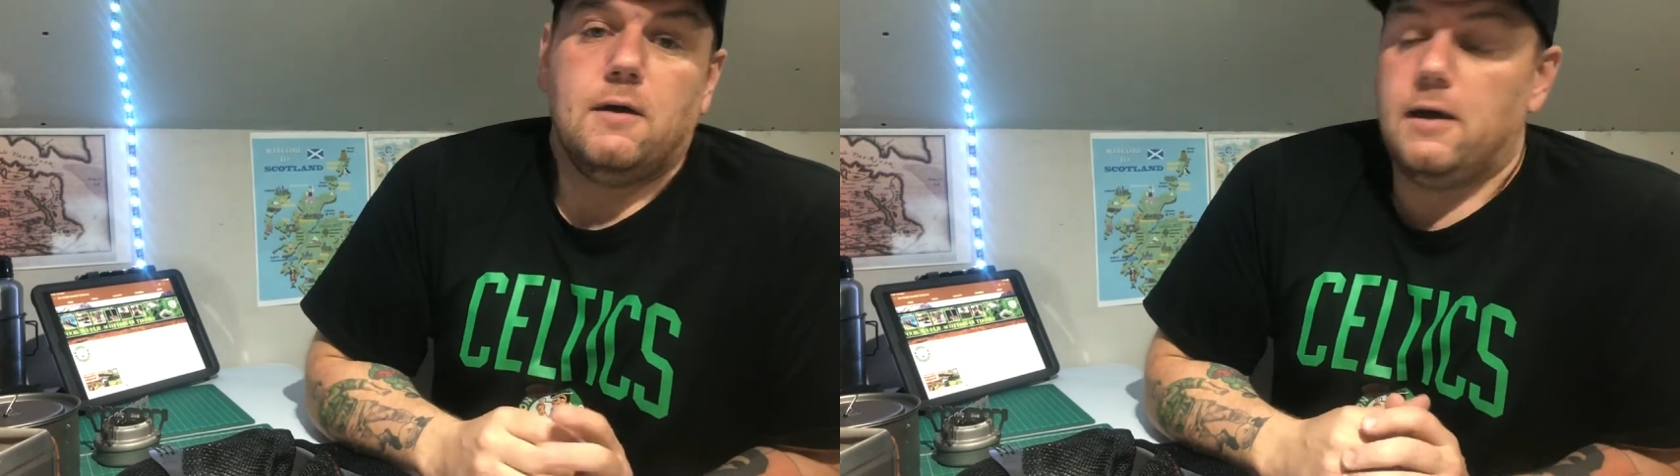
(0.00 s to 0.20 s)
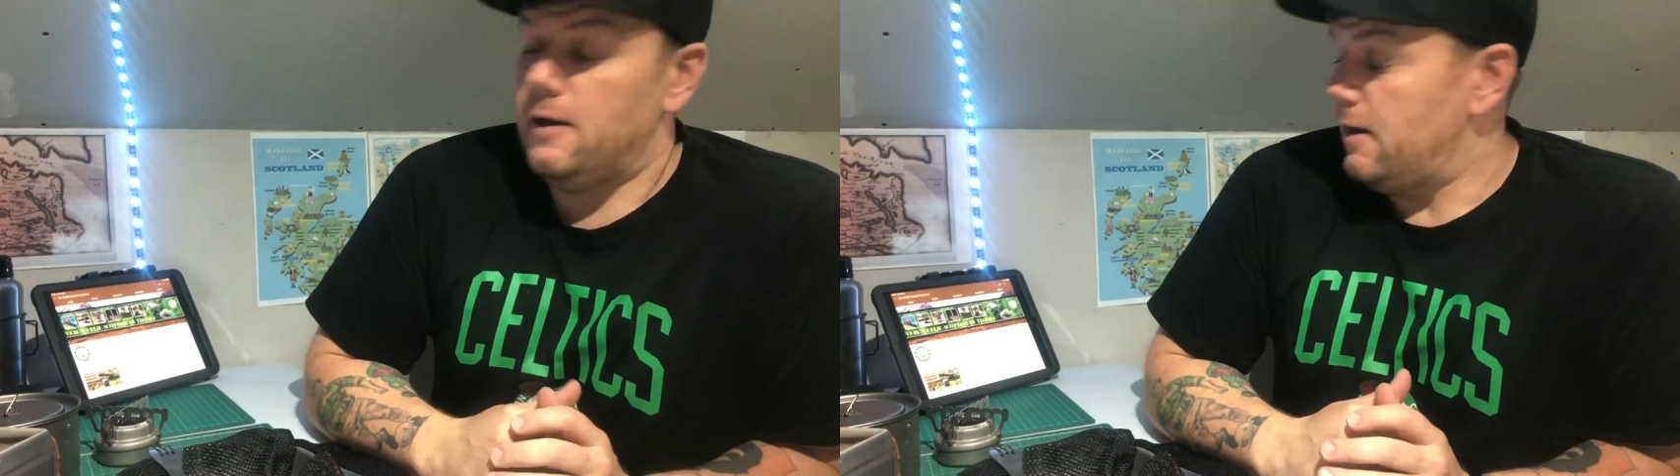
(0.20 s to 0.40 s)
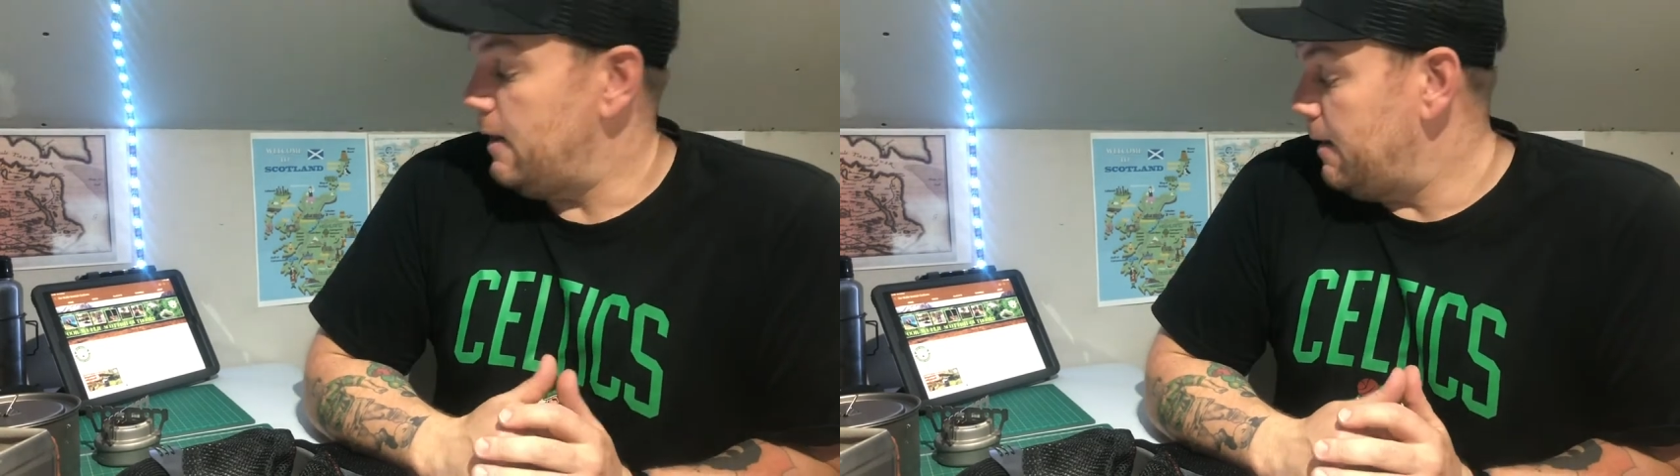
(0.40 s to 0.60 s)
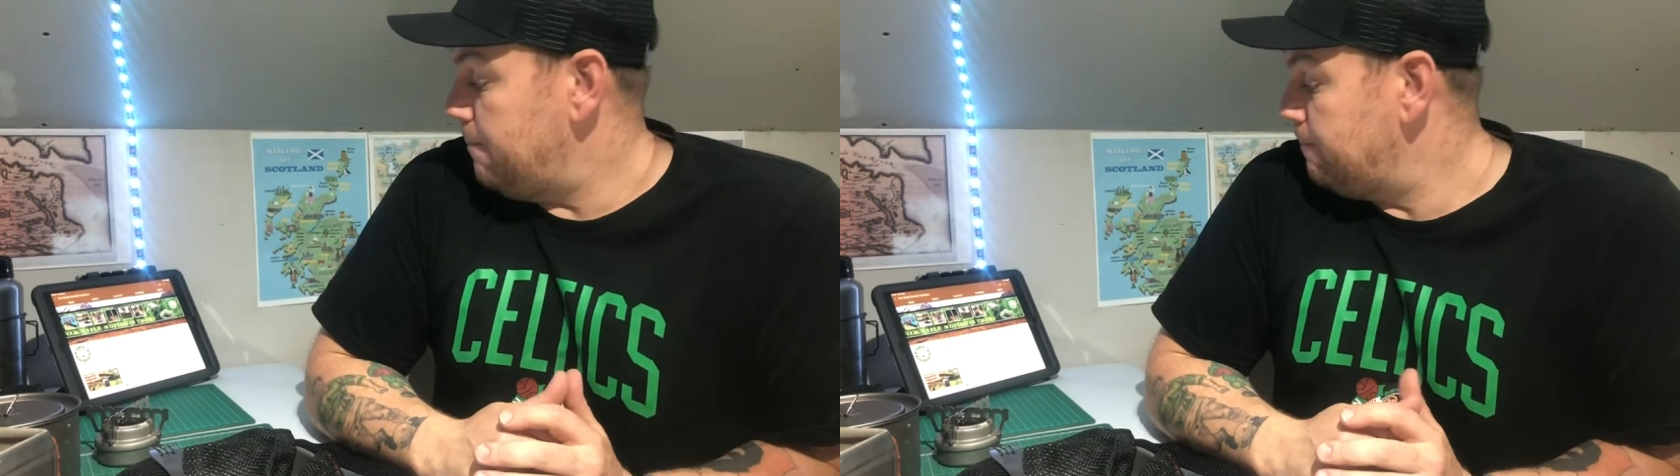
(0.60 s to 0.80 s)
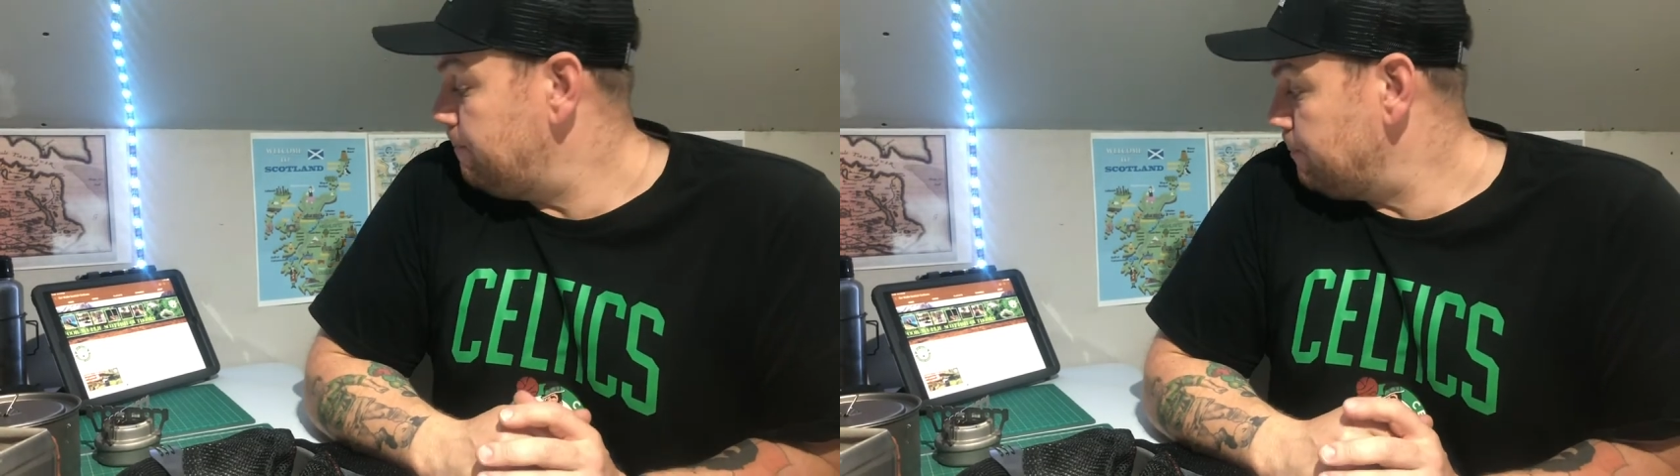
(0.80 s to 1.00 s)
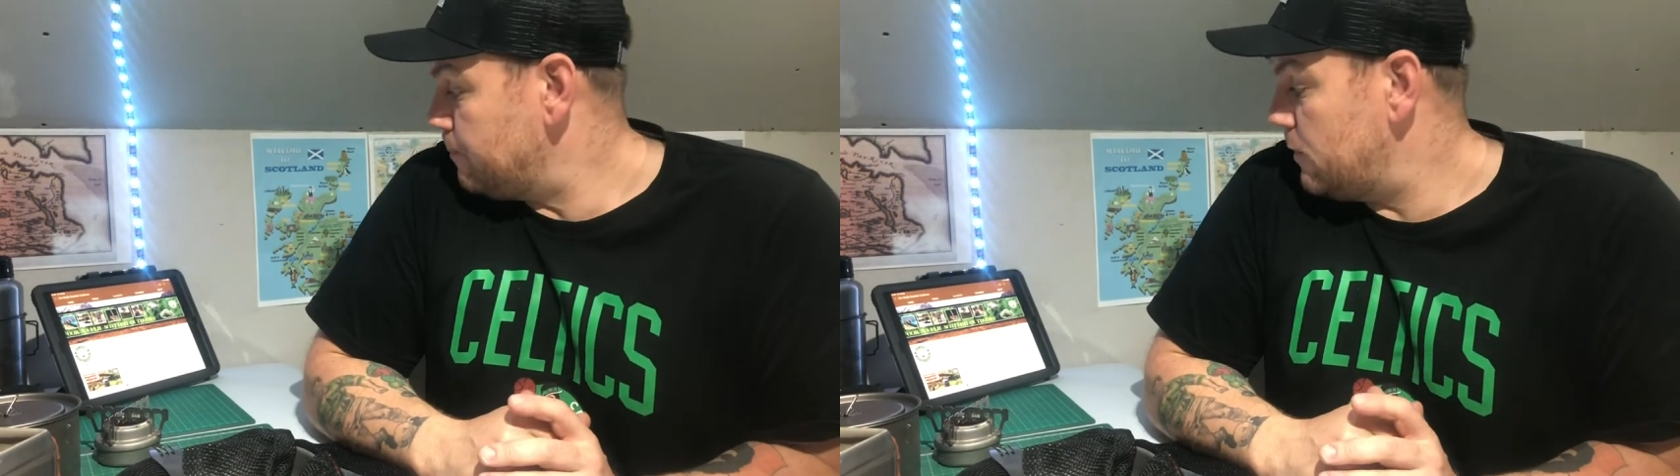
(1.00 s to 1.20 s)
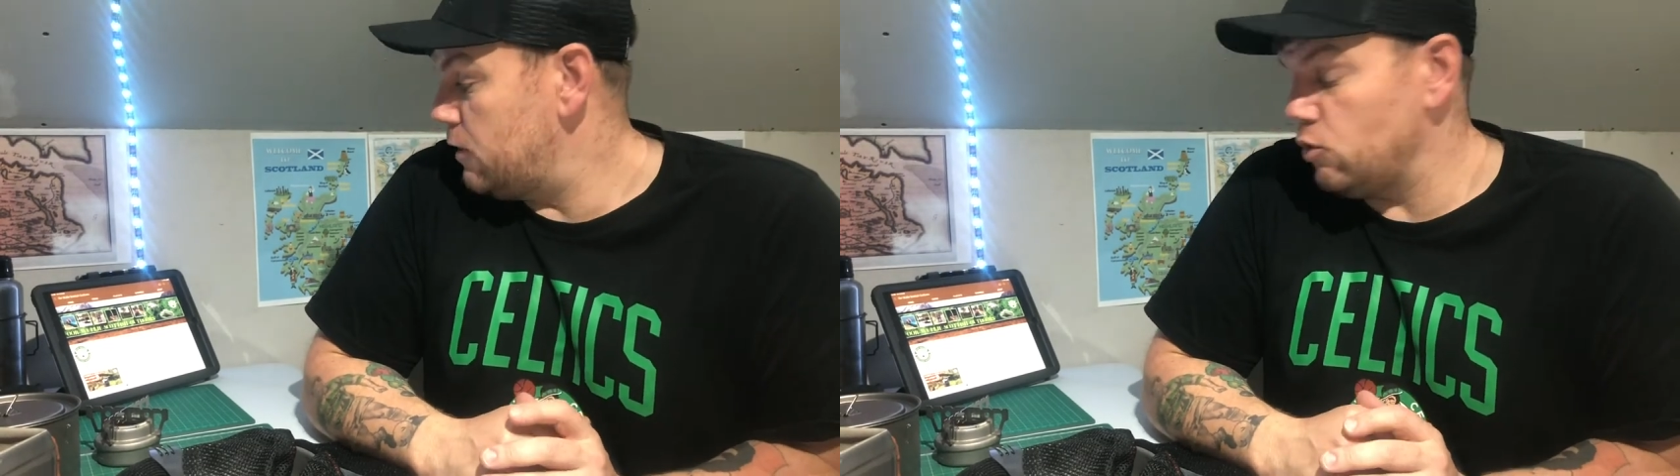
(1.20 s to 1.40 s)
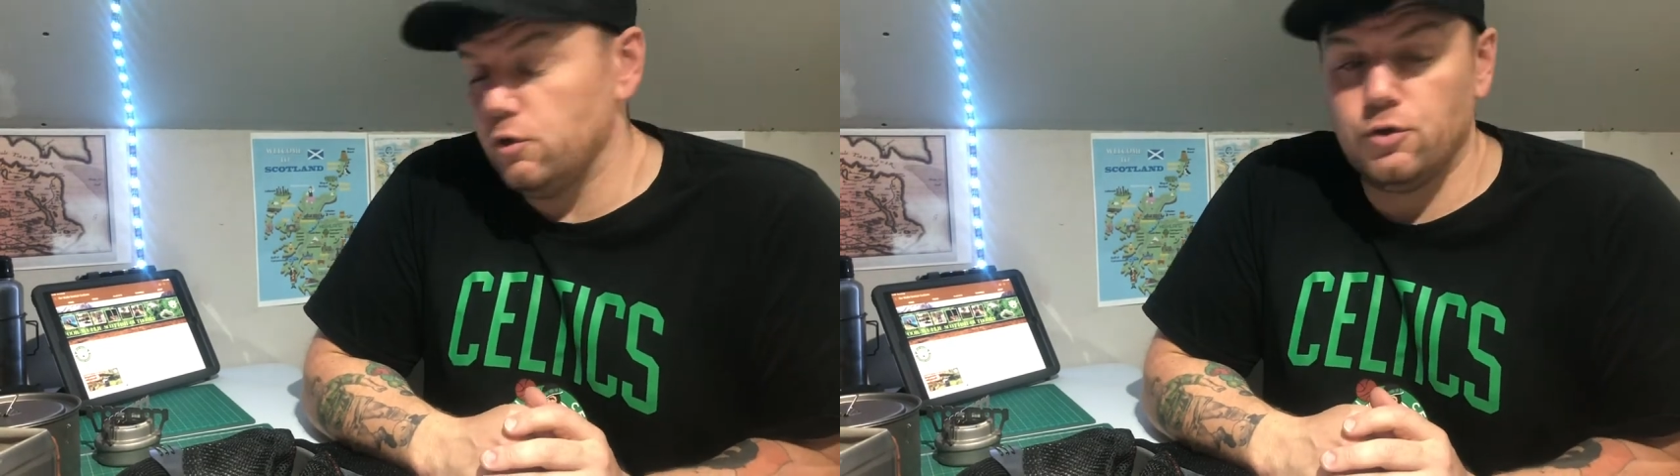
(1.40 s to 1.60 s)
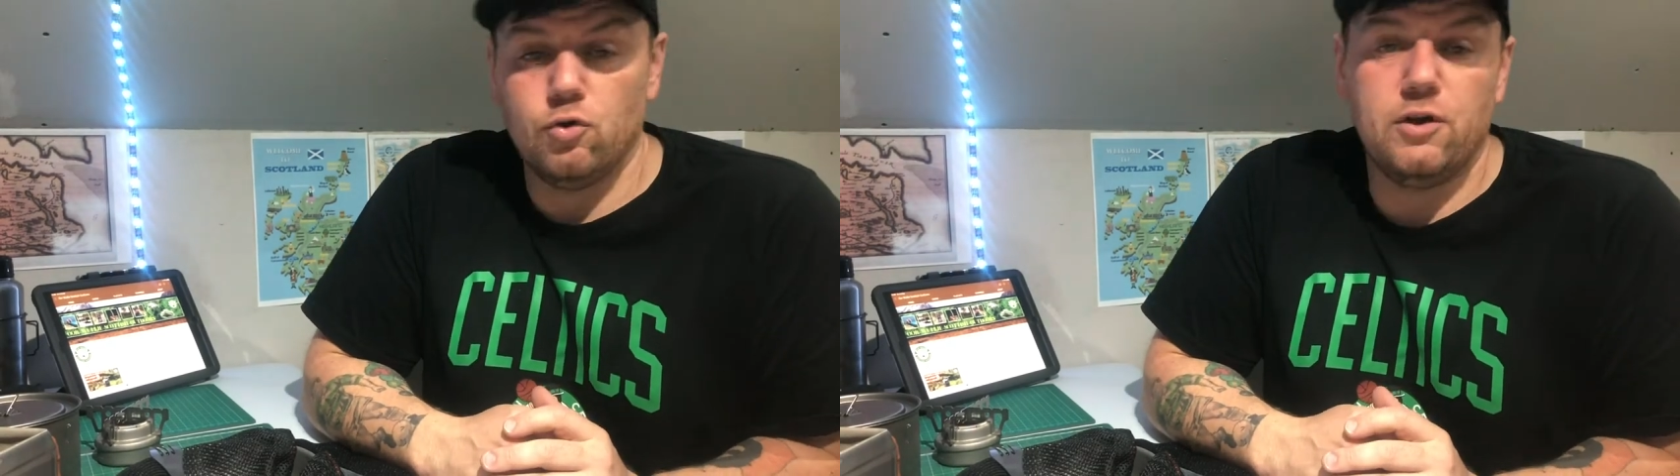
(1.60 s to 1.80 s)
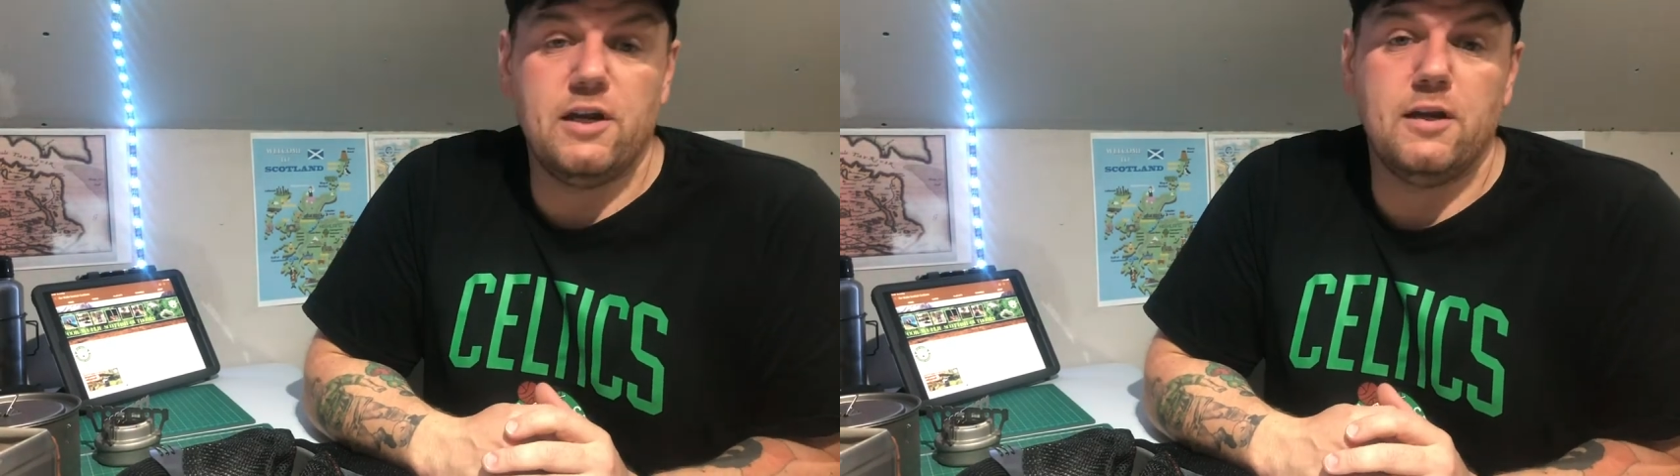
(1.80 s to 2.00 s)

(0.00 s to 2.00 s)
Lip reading: And throw the drone in